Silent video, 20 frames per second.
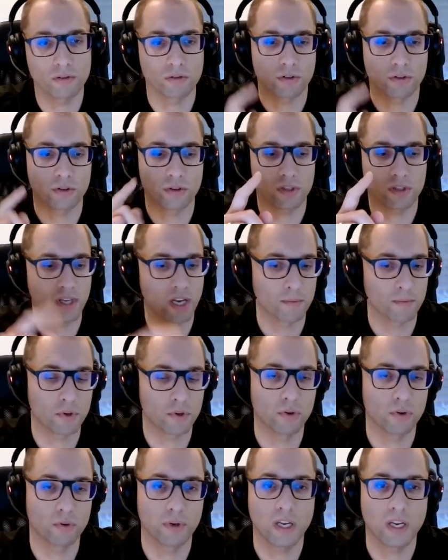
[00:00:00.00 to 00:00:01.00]
So just type
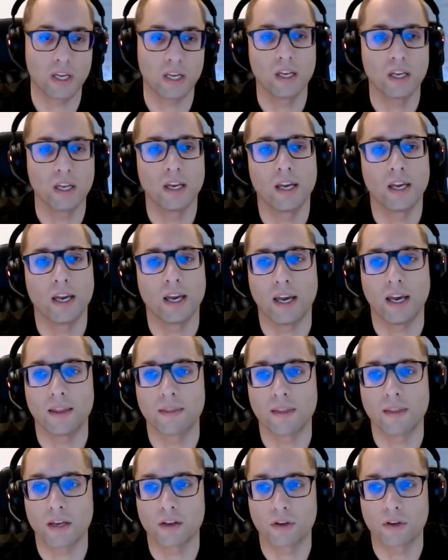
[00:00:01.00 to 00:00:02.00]
Q&A,
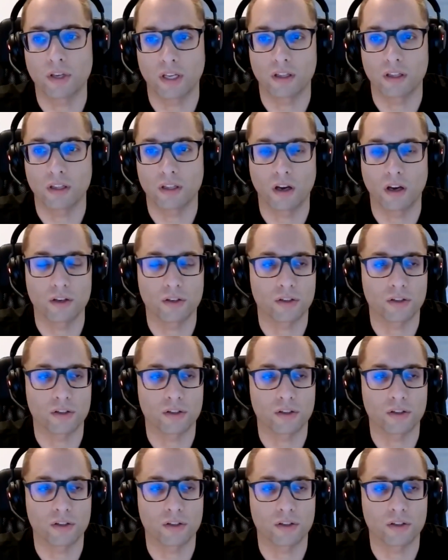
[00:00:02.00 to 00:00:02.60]
and there you can